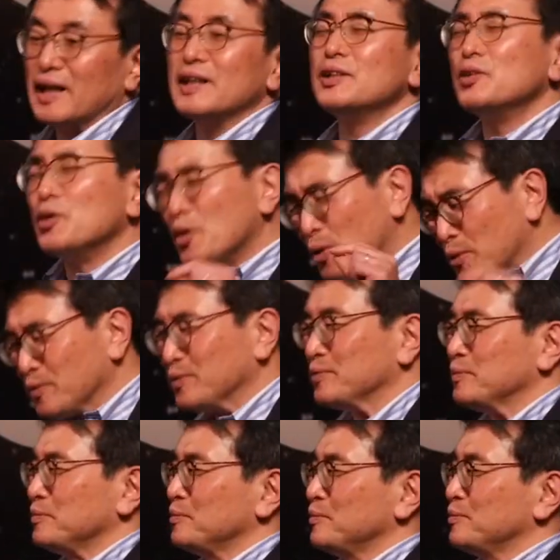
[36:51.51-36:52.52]
I know
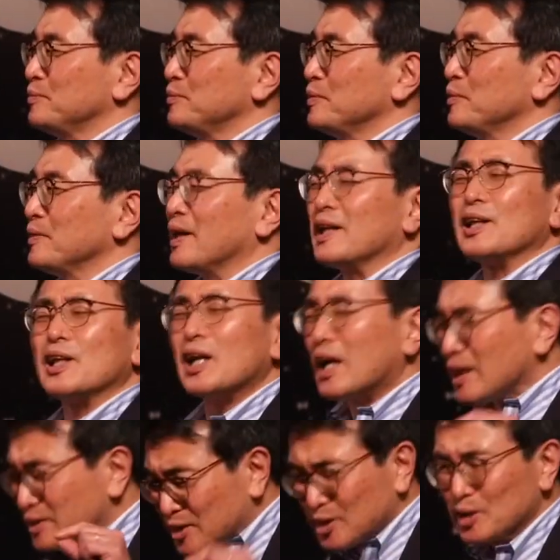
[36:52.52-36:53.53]

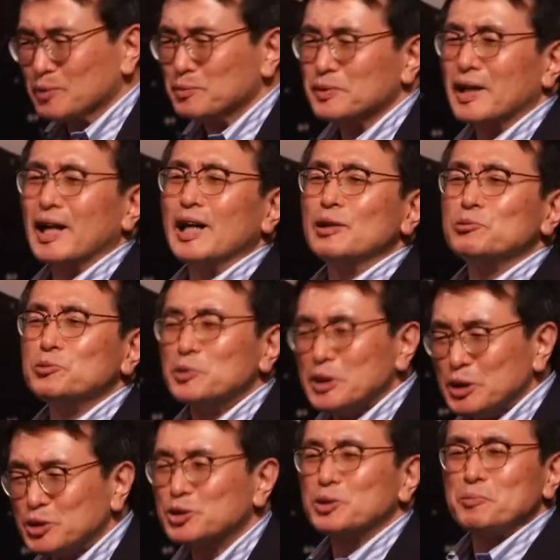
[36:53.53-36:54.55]
lots of
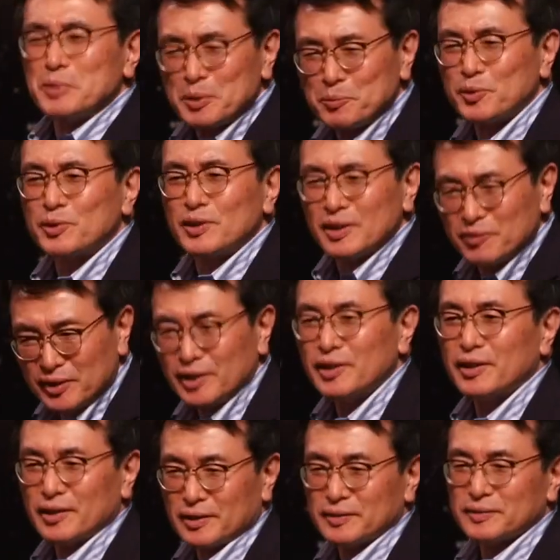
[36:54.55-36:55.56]
unreached people live here.